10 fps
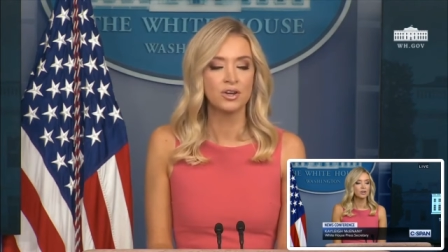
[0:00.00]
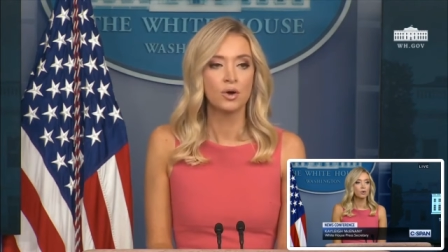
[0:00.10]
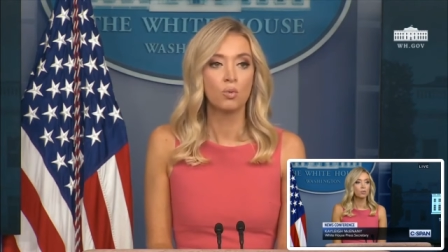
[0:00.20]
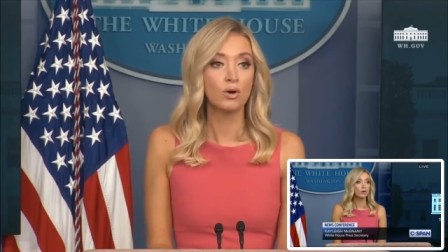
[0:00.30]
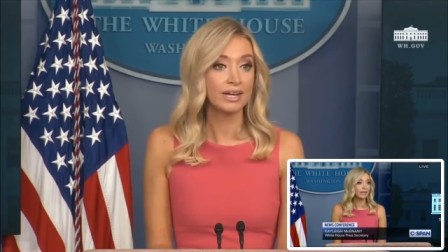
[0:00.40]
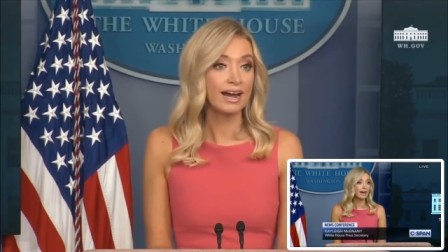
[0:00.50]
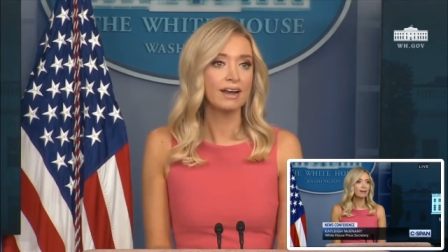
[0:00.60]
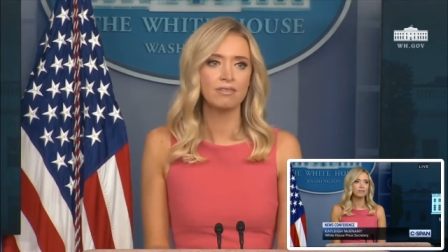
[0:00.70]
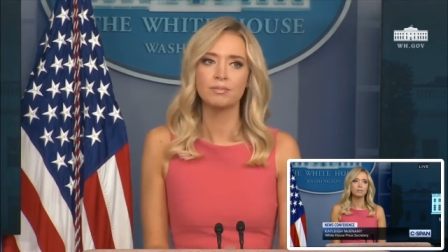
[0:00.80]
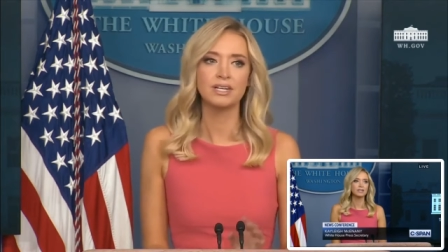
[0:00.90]
Won't get ahead of
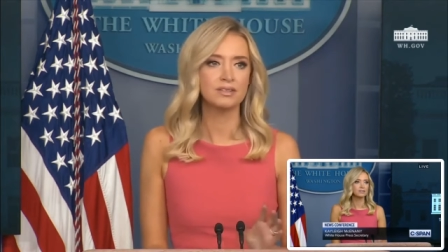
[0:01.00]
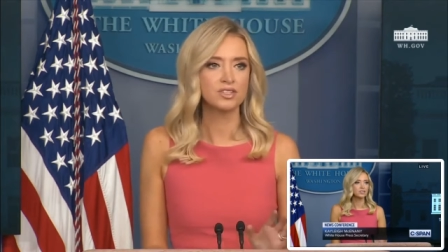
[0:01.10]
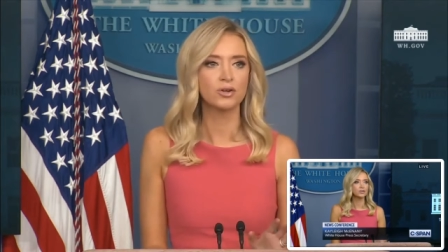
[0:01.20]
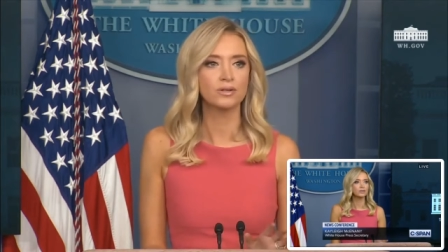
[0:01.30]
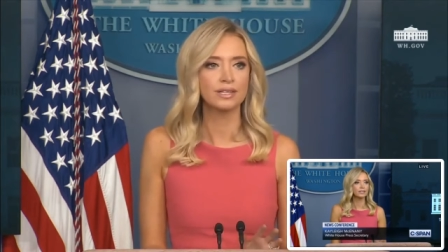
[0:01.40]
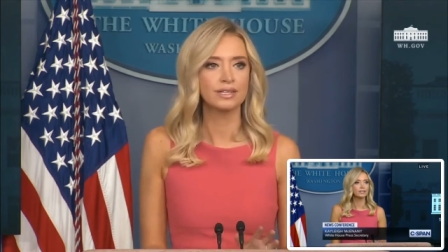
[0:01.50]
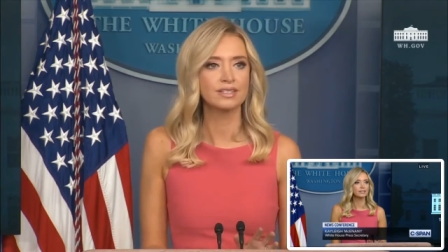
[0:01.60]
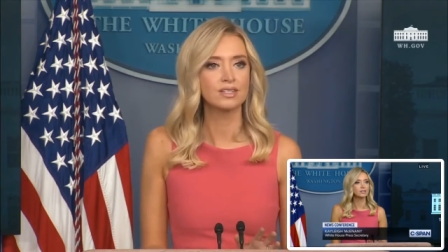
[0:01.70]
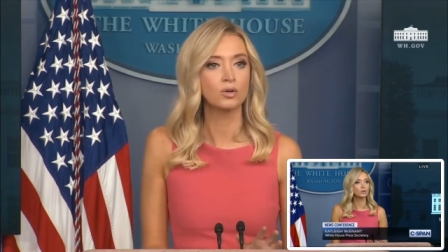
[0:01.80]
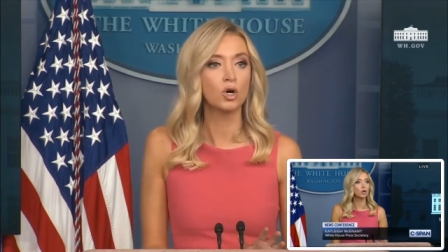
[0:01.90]
him, but he's certainly
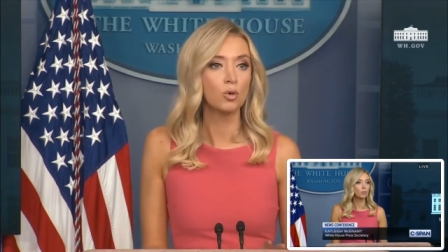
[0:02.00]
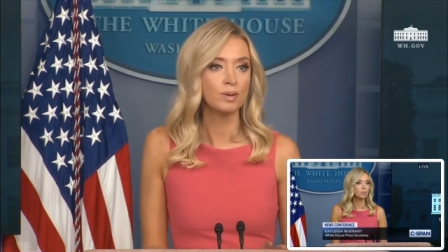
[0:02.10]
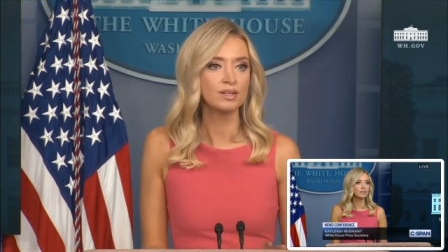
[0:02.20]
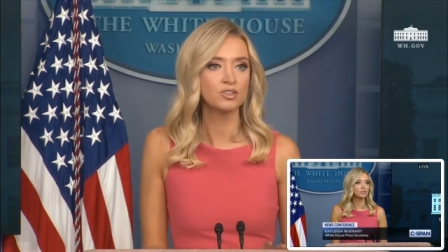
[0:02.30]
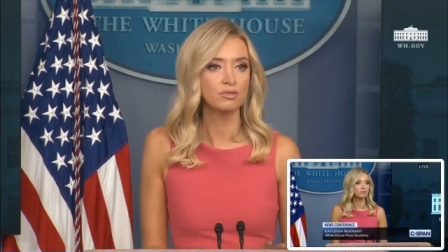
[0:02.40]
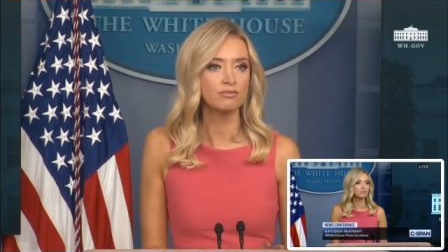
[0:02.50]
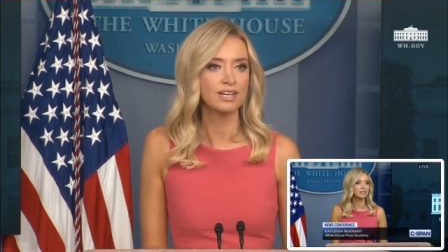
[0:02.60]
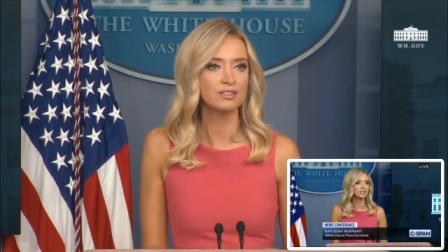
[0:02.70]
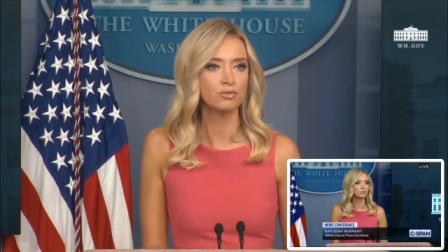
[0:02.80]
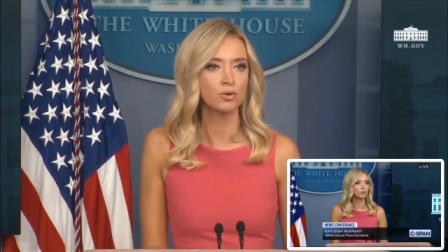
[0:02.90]
still open to a
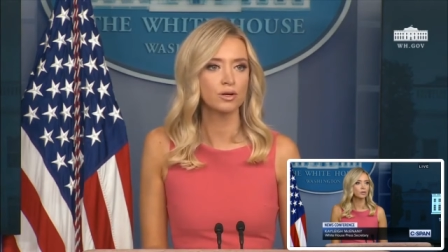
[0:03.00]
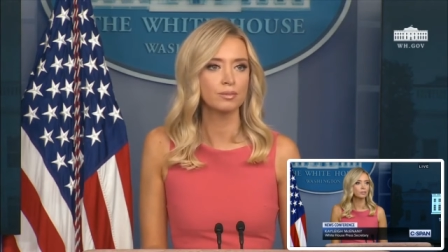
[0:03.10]
phase four.